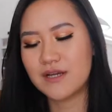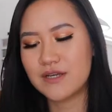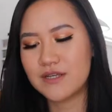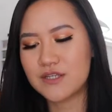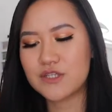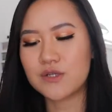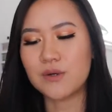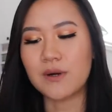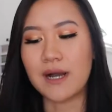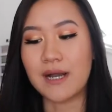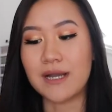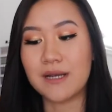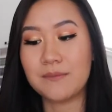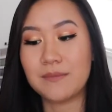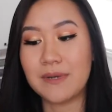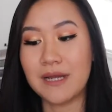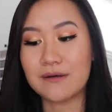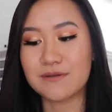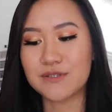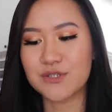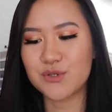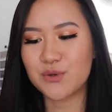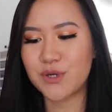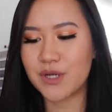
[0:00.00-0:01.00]
So I am
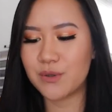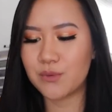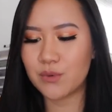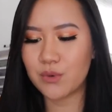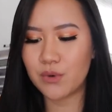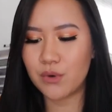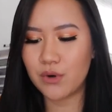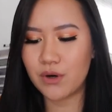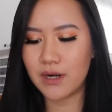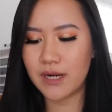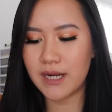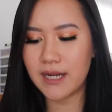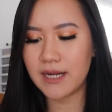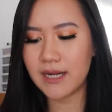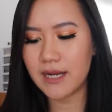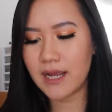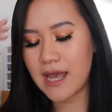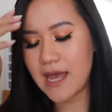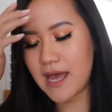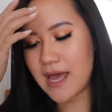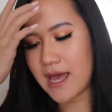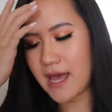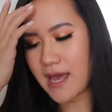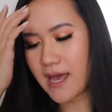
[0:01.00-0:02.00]
now screen recording
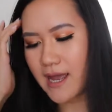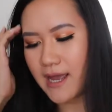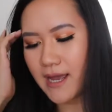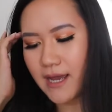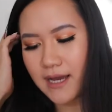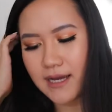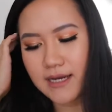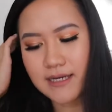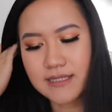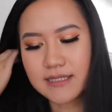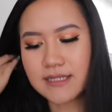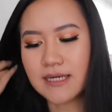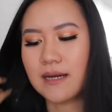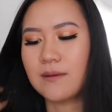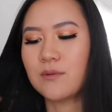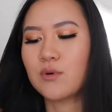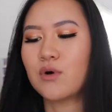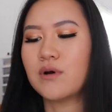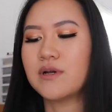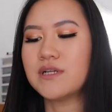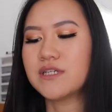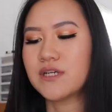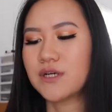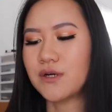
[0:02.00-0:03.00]
and I'm
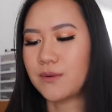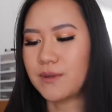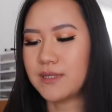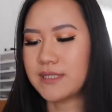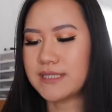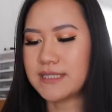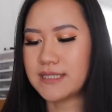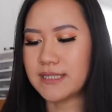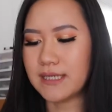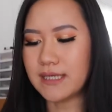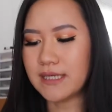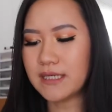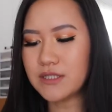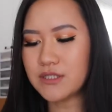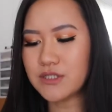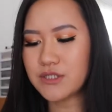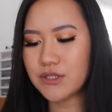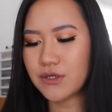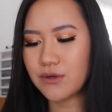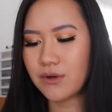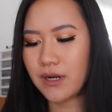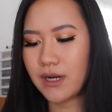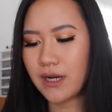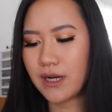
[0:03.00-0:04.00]
going to go into
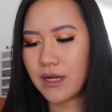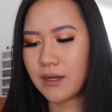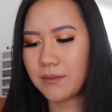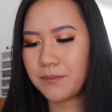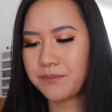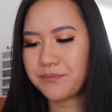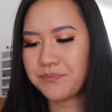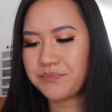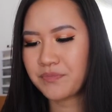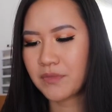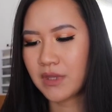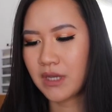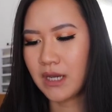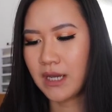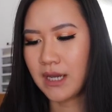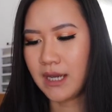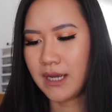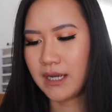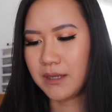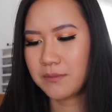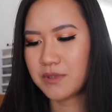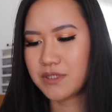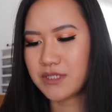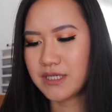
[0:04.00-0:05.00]
Instagram
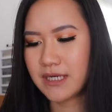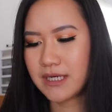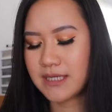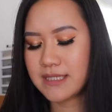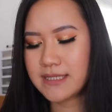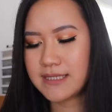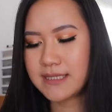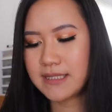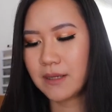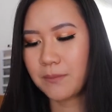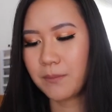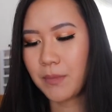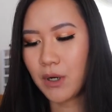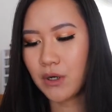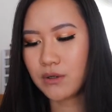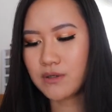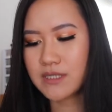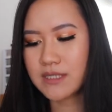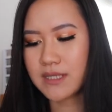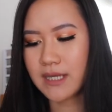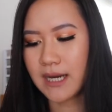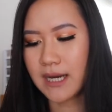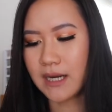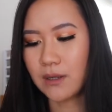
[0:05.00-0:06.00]
and pretend I see a
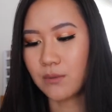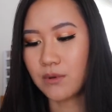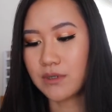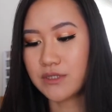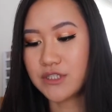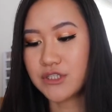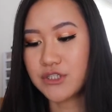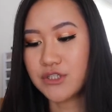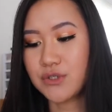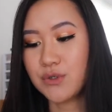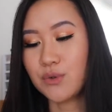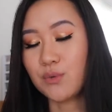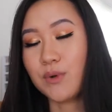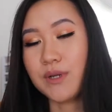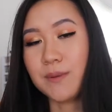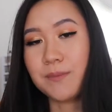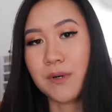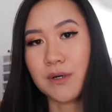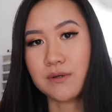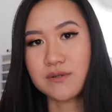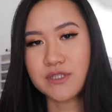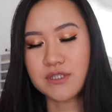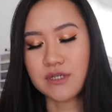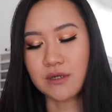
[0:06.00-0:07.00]
post that I want to
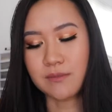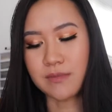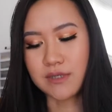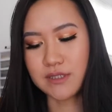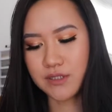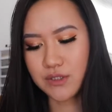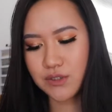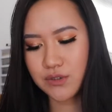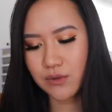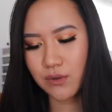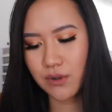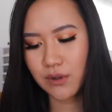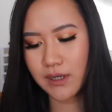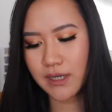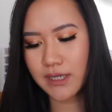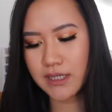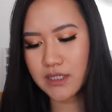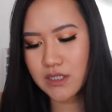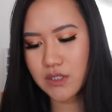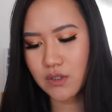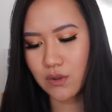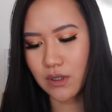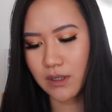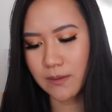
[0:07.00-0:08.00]
repost on my story.
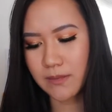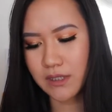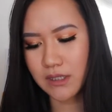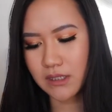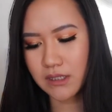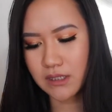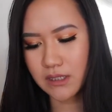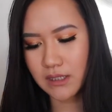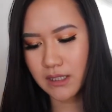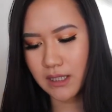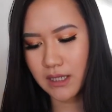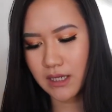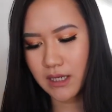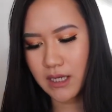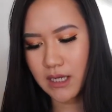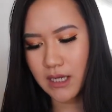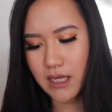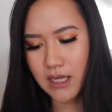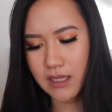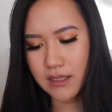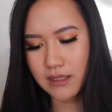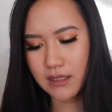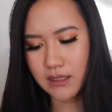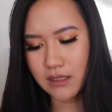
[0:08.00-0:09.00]
So I'm going to click
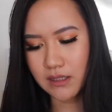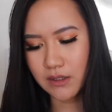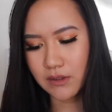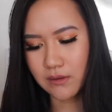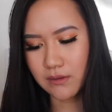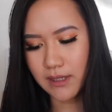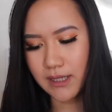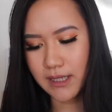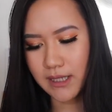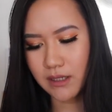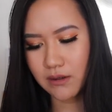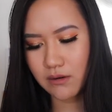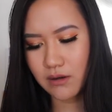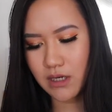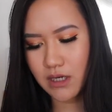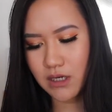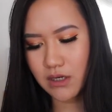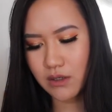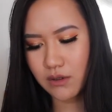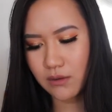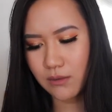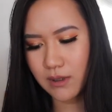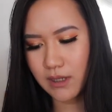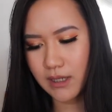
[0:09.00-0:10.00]
the little
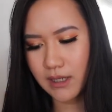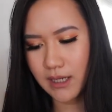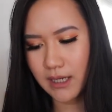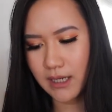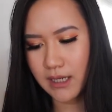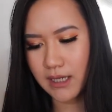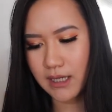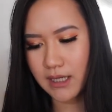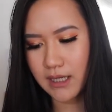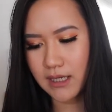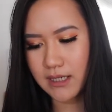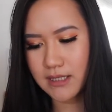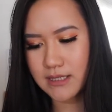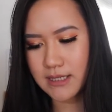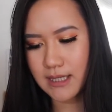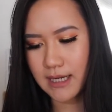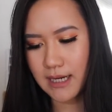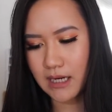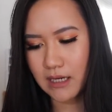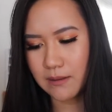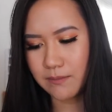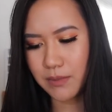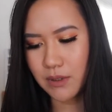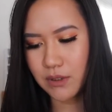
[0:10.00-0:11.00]
arrow and
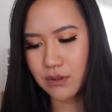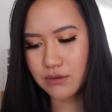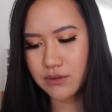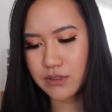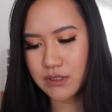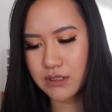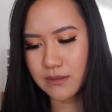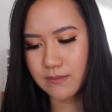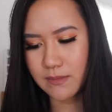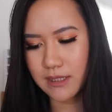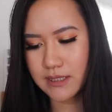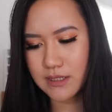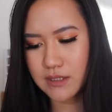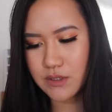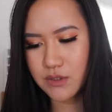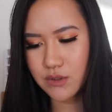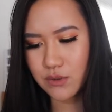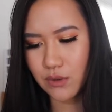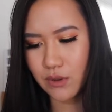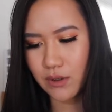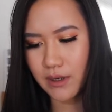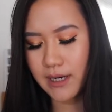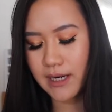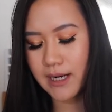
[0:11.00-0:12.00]
add post to my
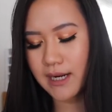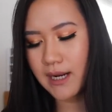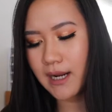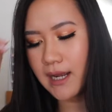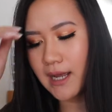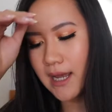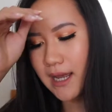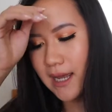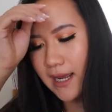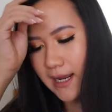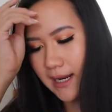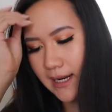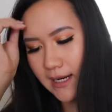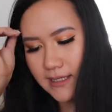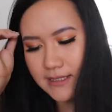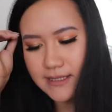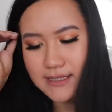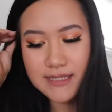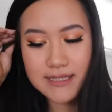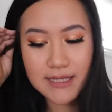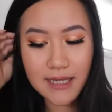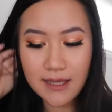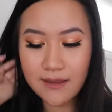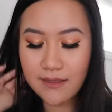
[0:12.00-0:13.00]
story and
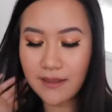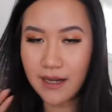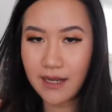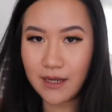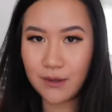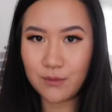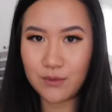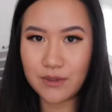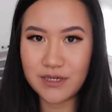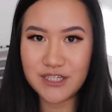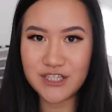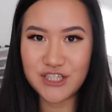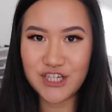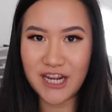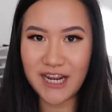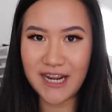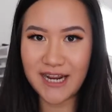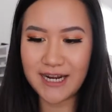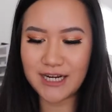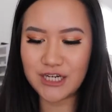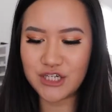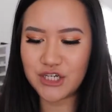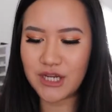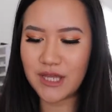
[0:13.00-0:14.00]
say that I want to
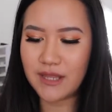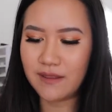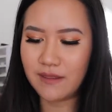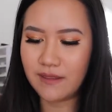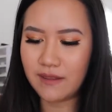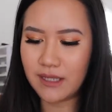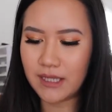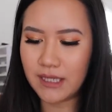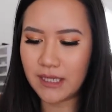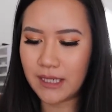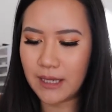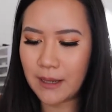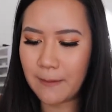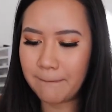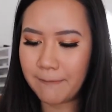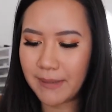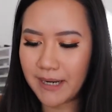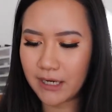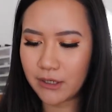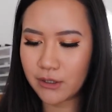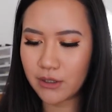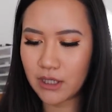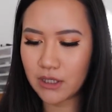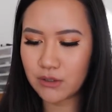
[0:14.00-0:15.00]
change the
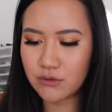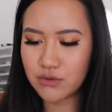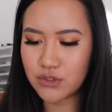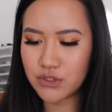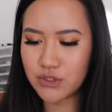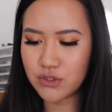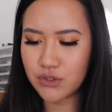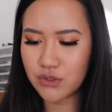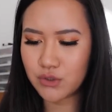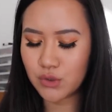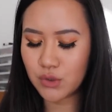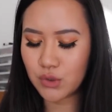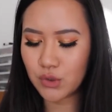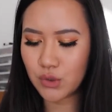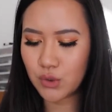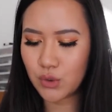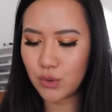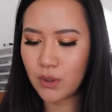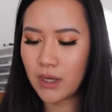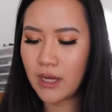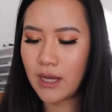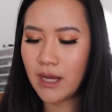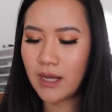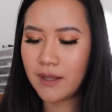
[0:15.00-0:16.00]
background
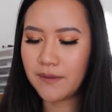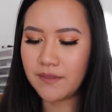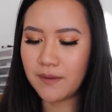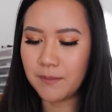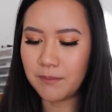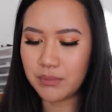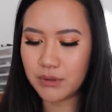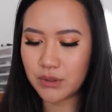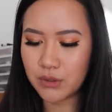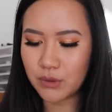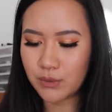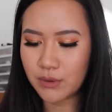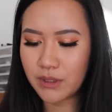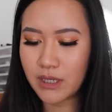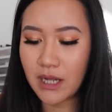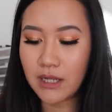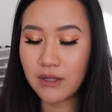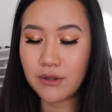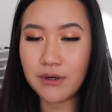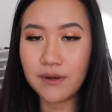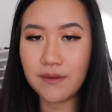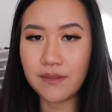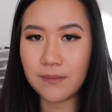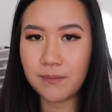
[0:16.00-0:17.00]
to the blue
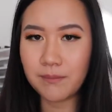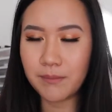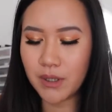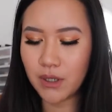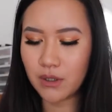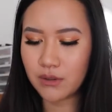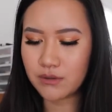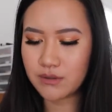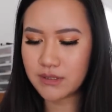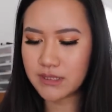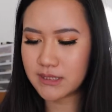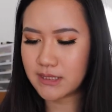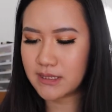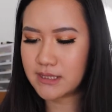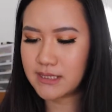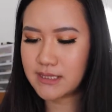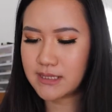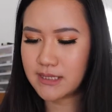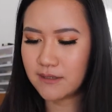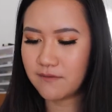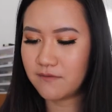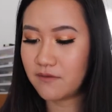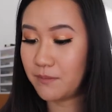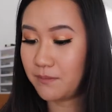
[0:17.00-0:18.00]
color in the post
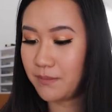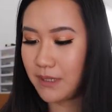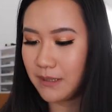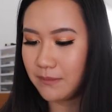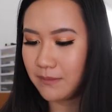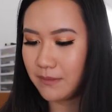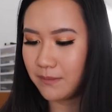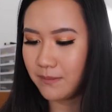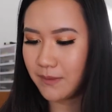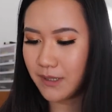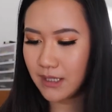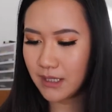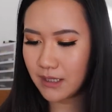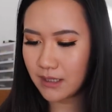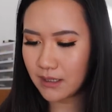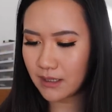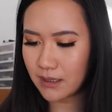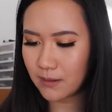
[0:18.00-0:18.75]
instead of the baby pink.